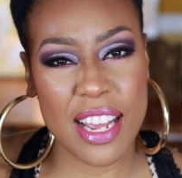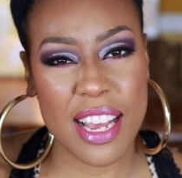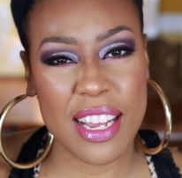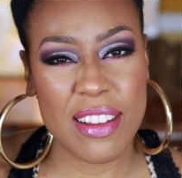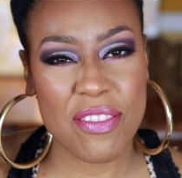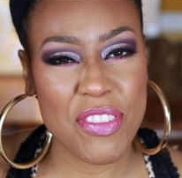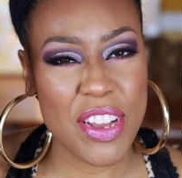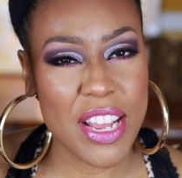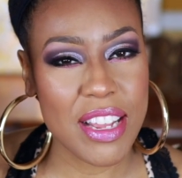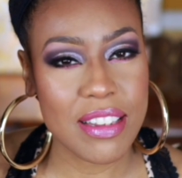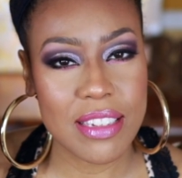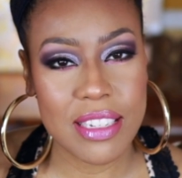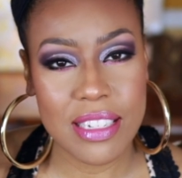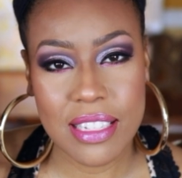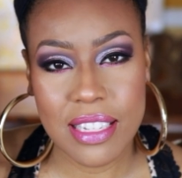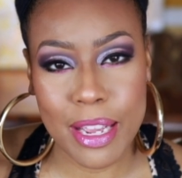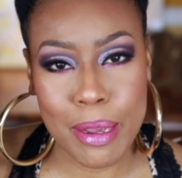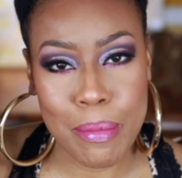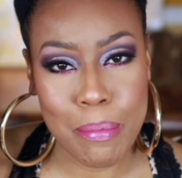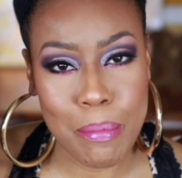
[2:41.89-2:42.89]
I found
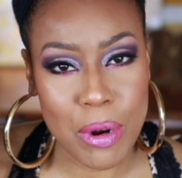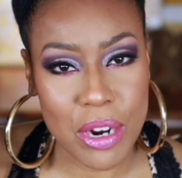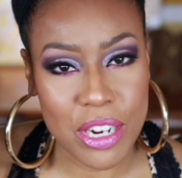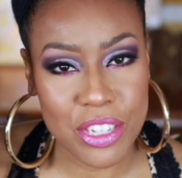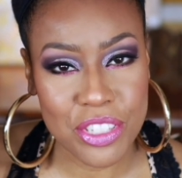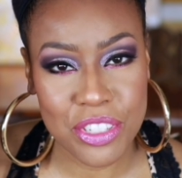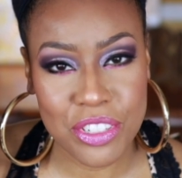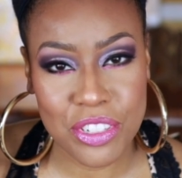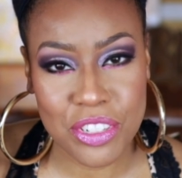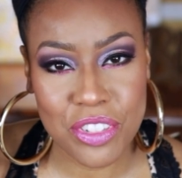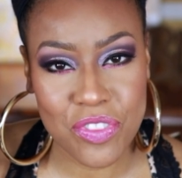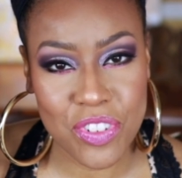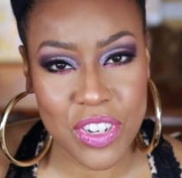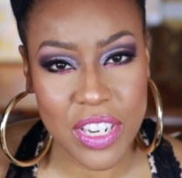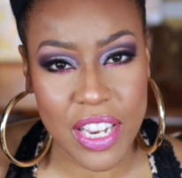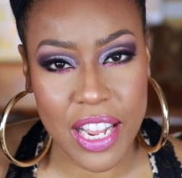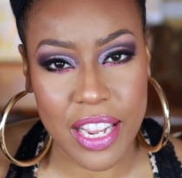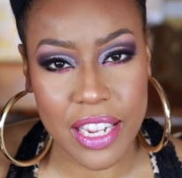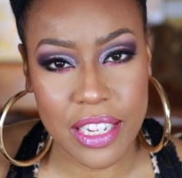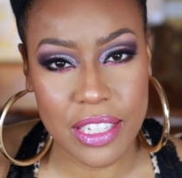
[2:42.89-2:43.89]
this at Marshall's for
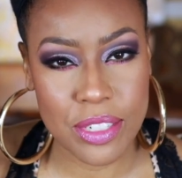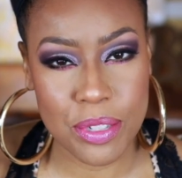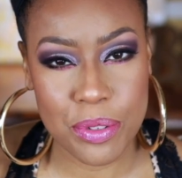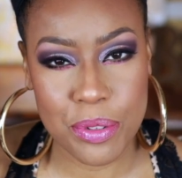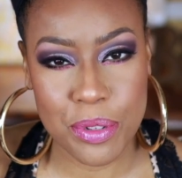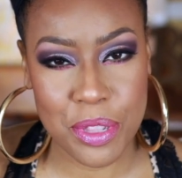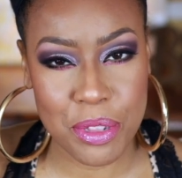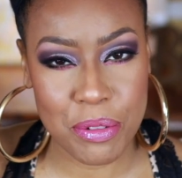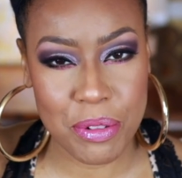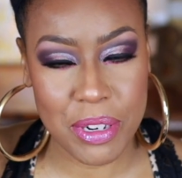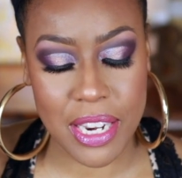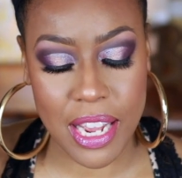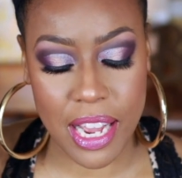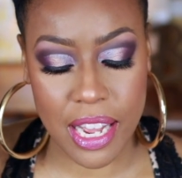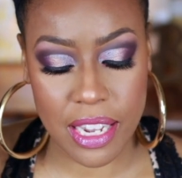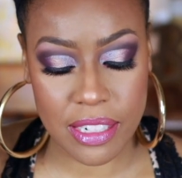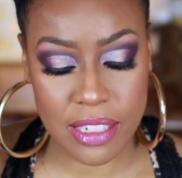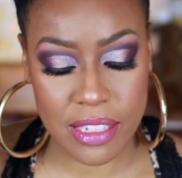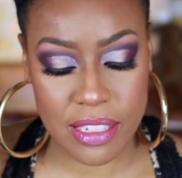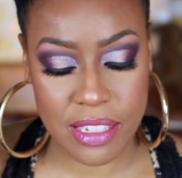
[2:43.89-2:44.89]
like two or three
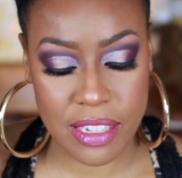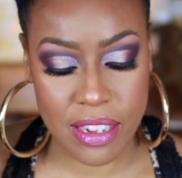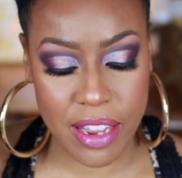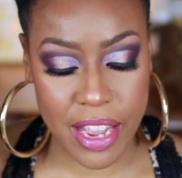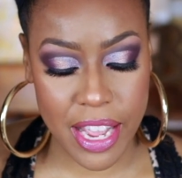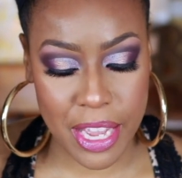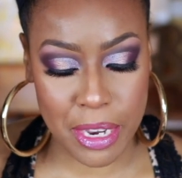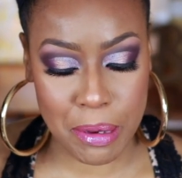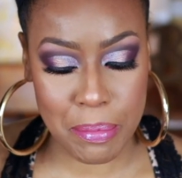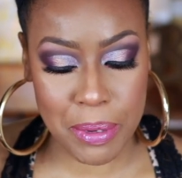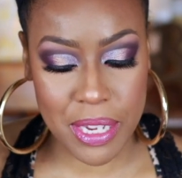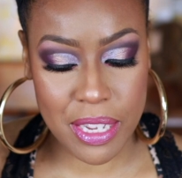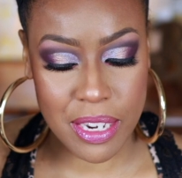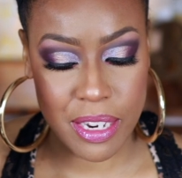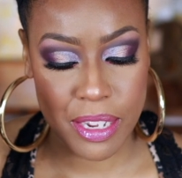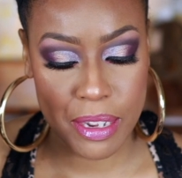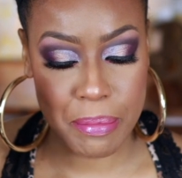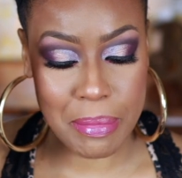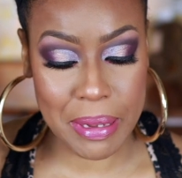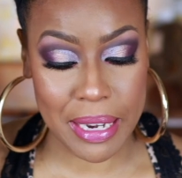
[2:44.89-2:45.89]
dollars, so I had to pick it
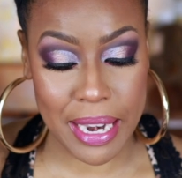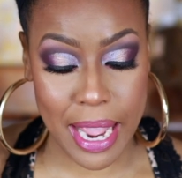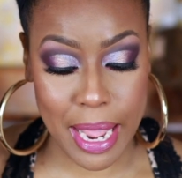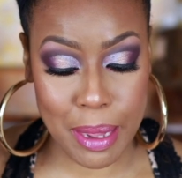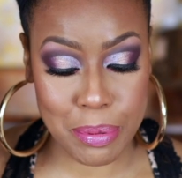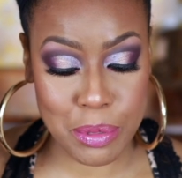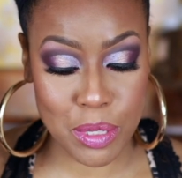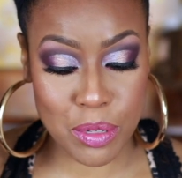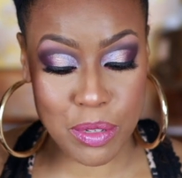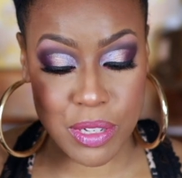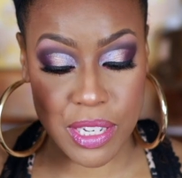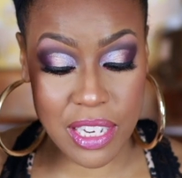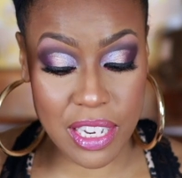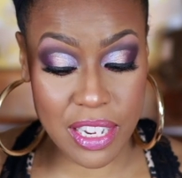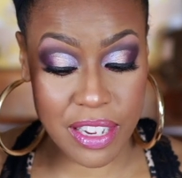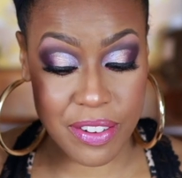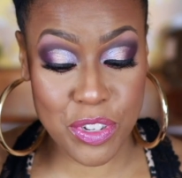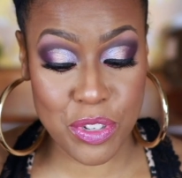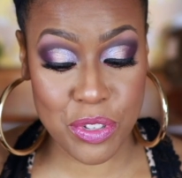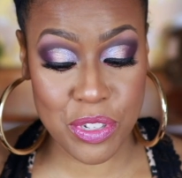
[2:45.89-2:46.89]
up, and I absolutely
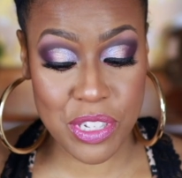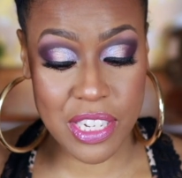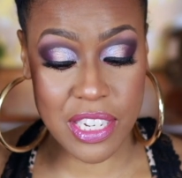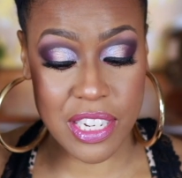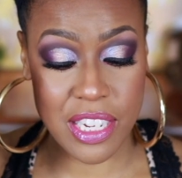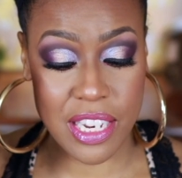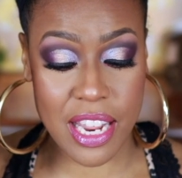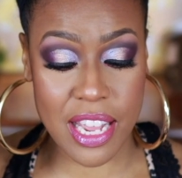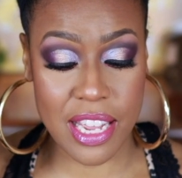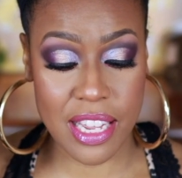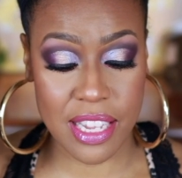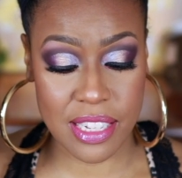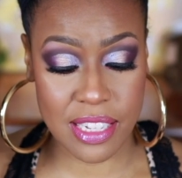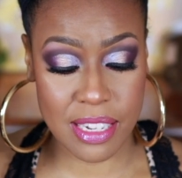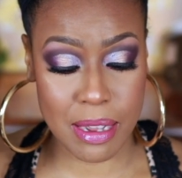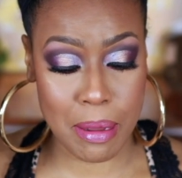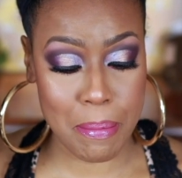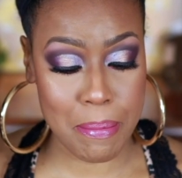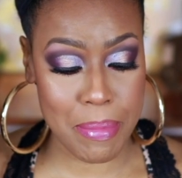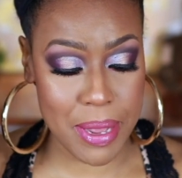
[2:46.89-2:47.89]
love using it as
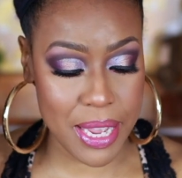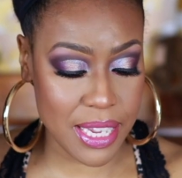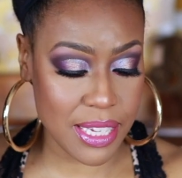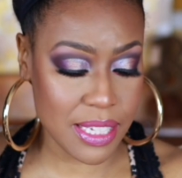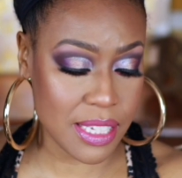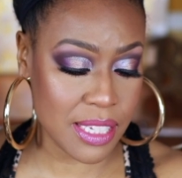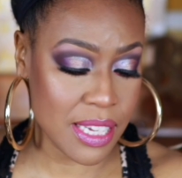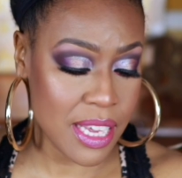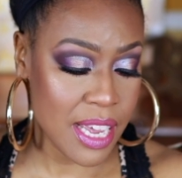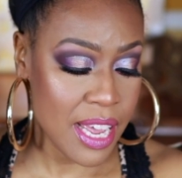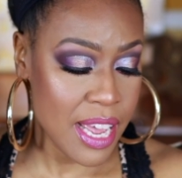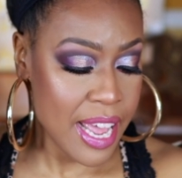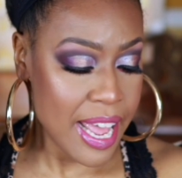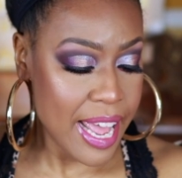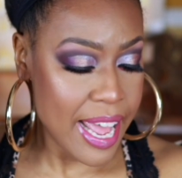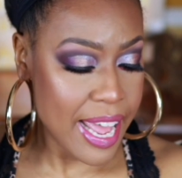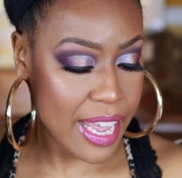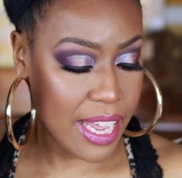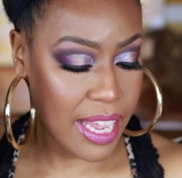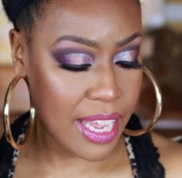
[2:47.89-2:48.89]
a base
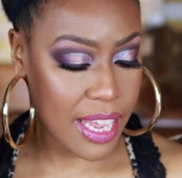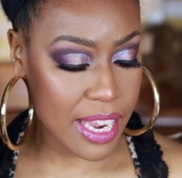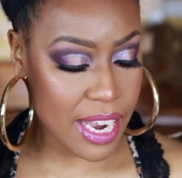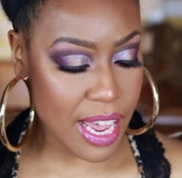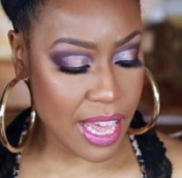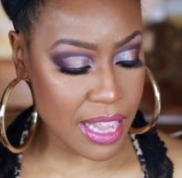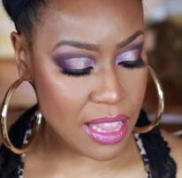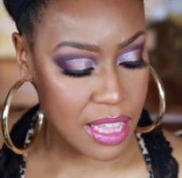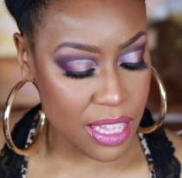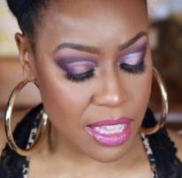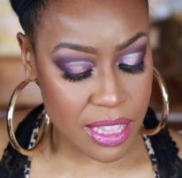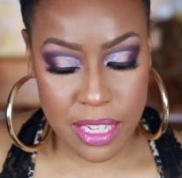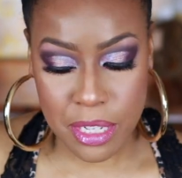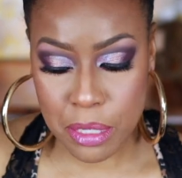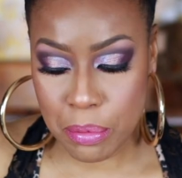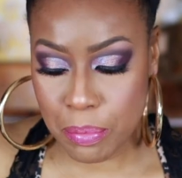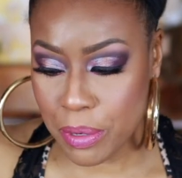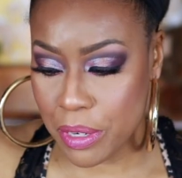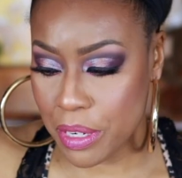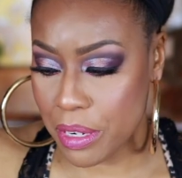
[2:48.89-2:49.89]
and I think
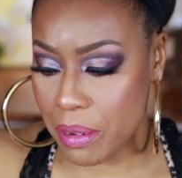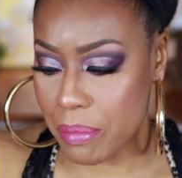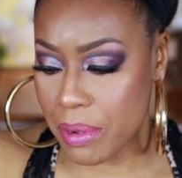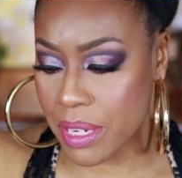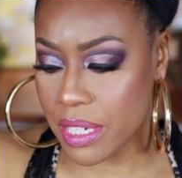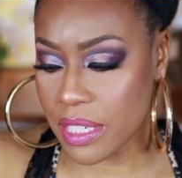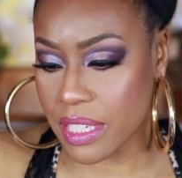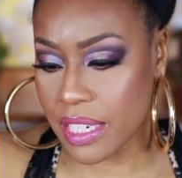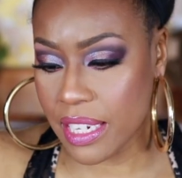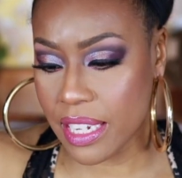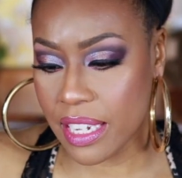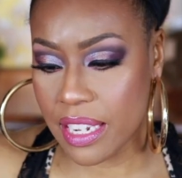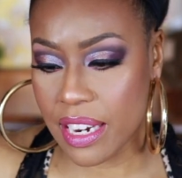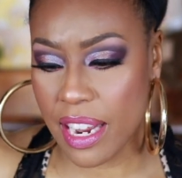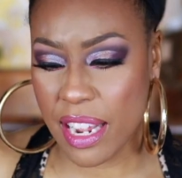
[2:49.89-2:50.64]
that's pretty much it.